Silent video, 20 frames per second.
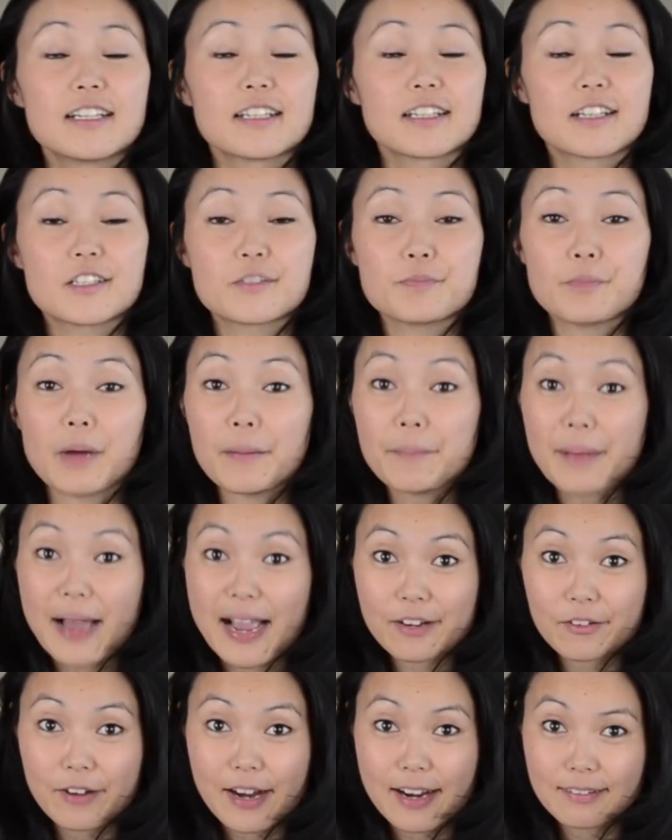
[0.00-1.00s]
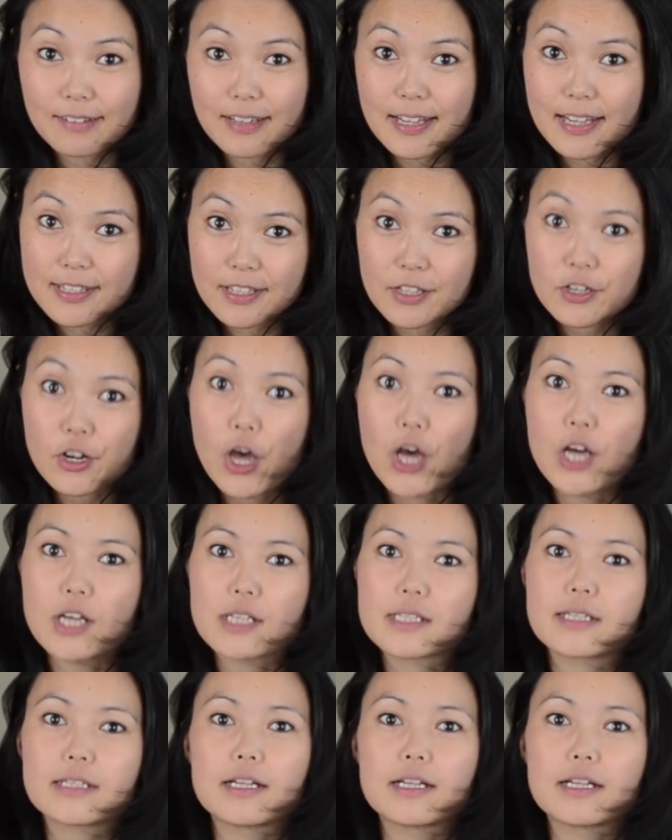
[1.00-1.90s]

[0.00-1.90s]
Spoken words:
because my background is a nurse,